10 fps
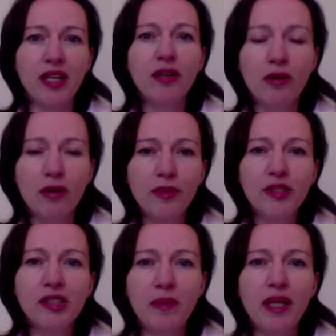In normal
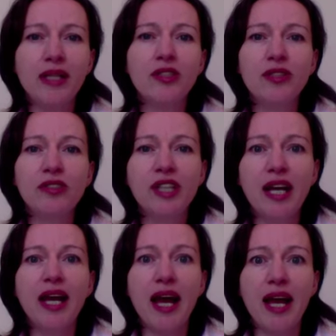speech, you
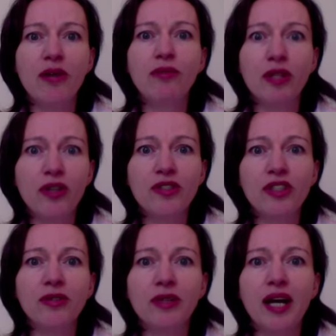say
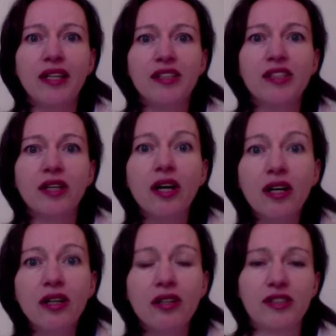aeronautical and it's an
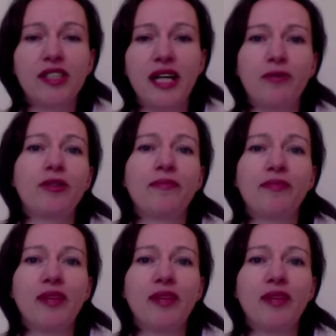sound.